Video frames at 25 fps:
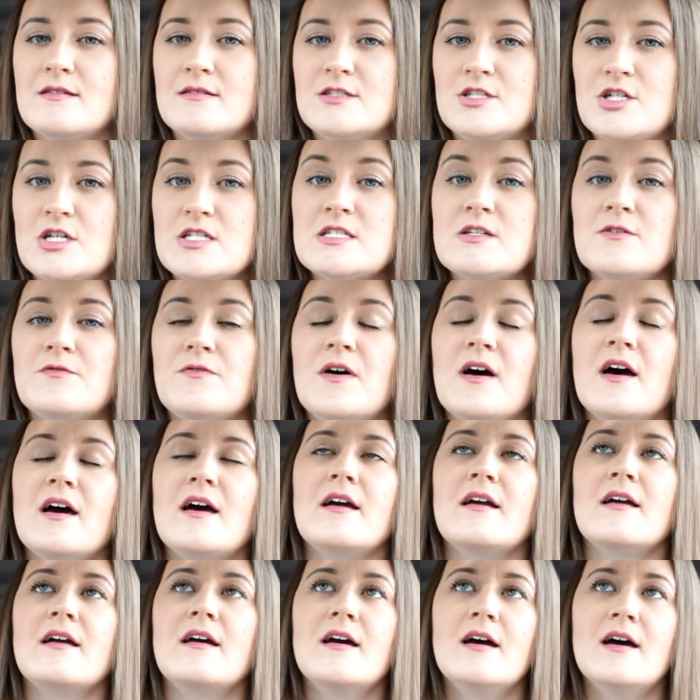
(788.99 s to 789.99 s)

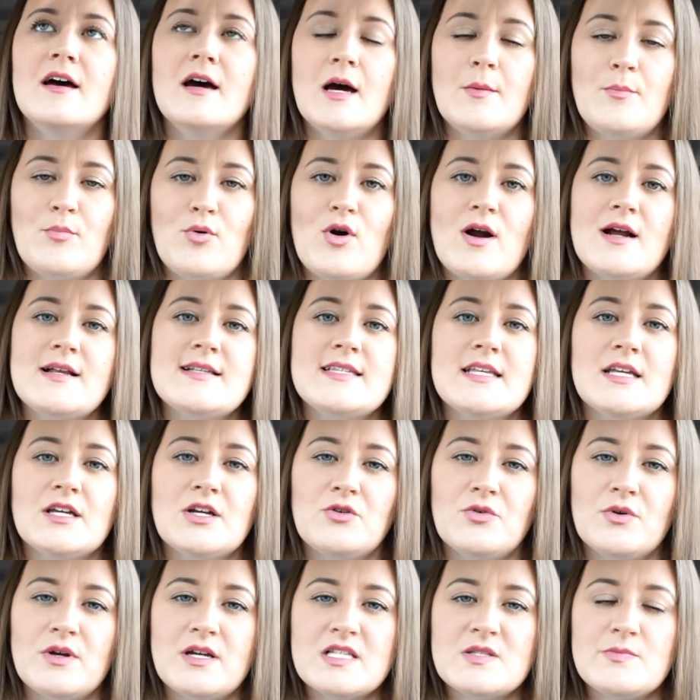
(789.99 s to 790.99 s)
justify a price
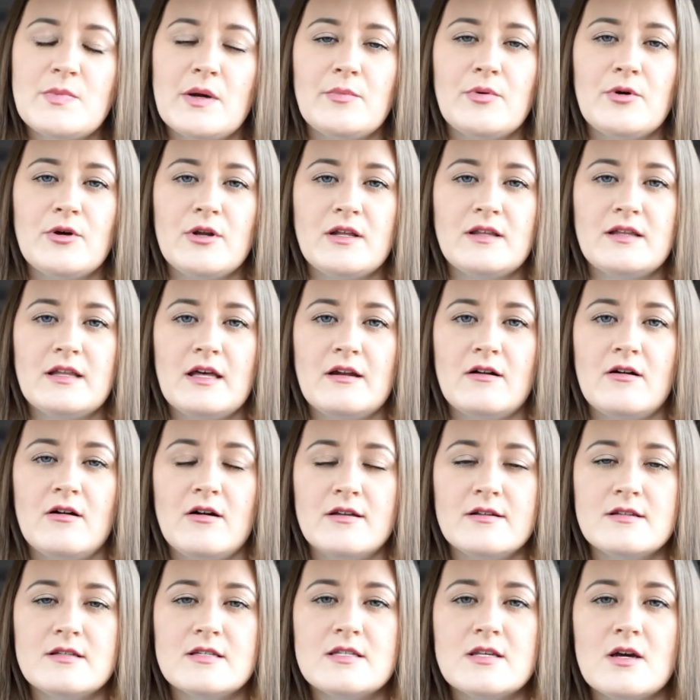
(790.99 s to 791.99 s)
increase by putting that
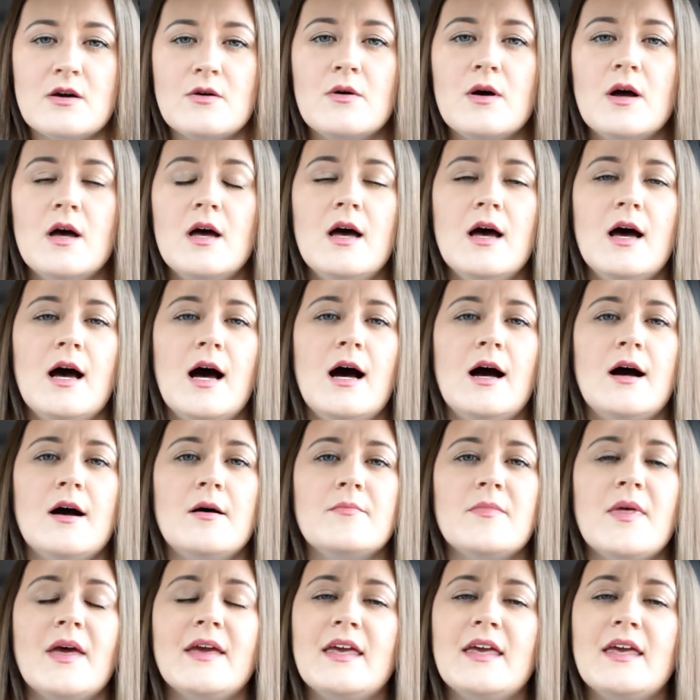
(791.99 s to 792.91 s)
on so um,